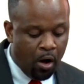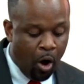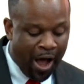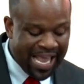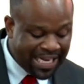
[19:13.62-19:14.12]

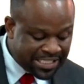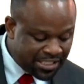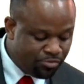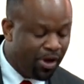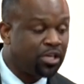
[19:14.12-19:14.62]
or
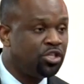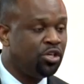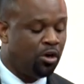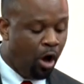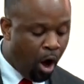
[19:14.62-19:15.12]
its
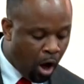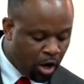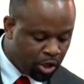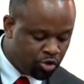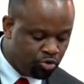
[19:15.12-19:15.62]
direction or
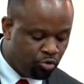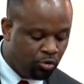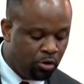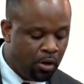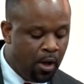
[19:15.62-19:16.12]

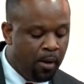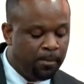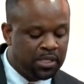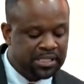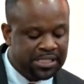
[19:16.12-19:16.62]
control
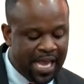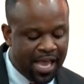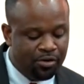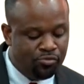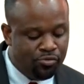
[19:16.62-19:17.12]
must
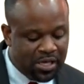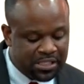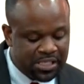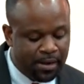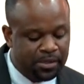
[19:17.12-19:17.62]
take
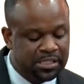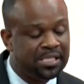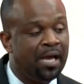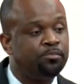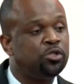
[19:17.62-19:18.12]
reasonable
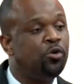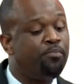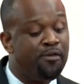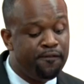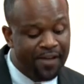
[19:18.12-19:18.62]
steps to
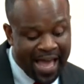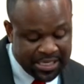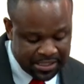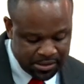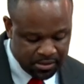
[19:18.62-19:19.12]

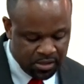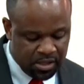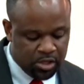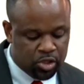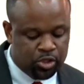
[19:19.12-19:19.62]
prevent
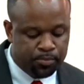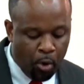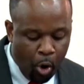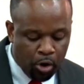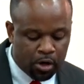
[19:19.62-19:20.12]

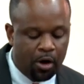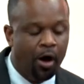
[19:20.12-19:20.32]
smoke